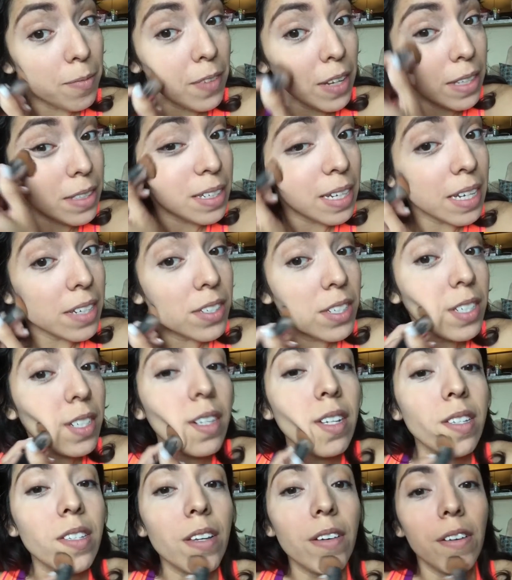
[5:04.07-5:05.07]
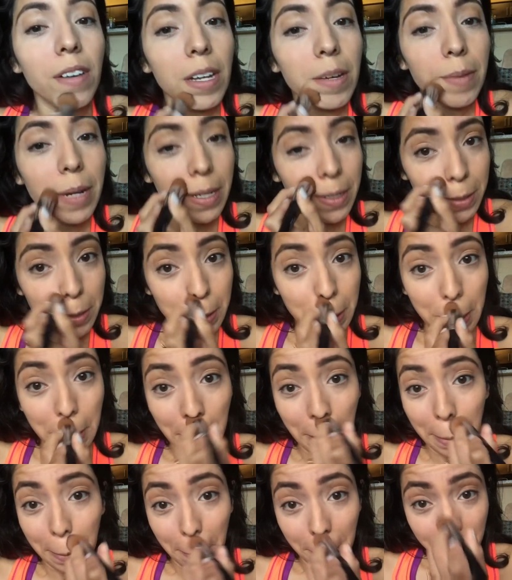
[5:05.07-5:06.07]
foundation is going where it should
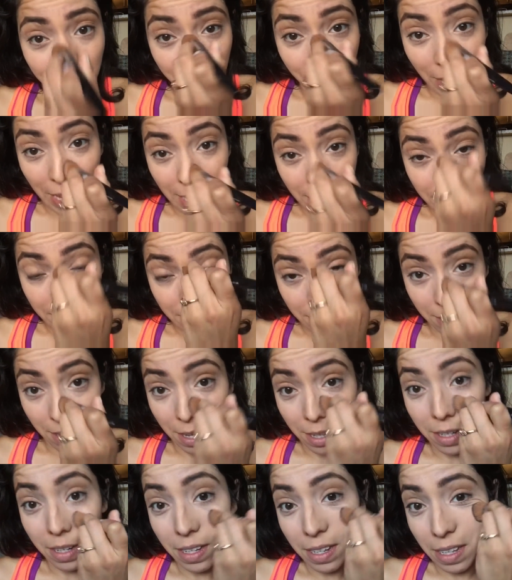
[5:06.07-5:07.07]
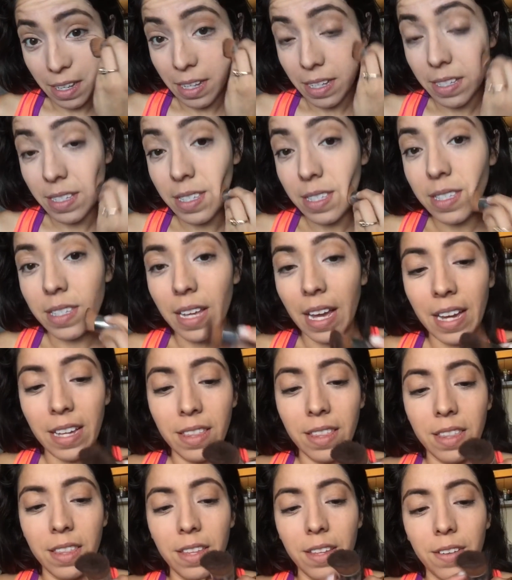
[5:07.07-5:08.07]
on your face, not inside
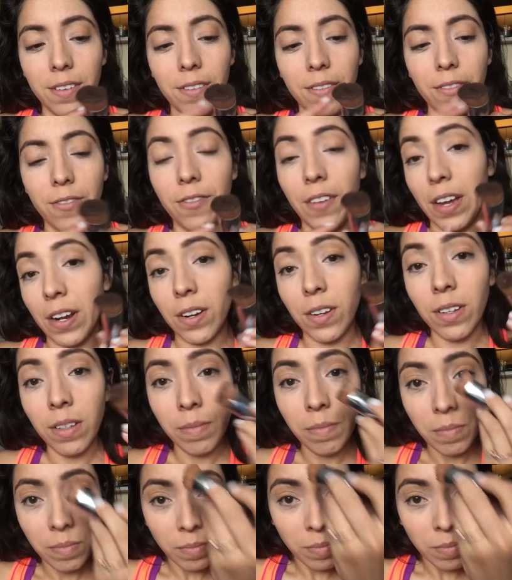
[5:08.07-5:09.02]
the ferrule.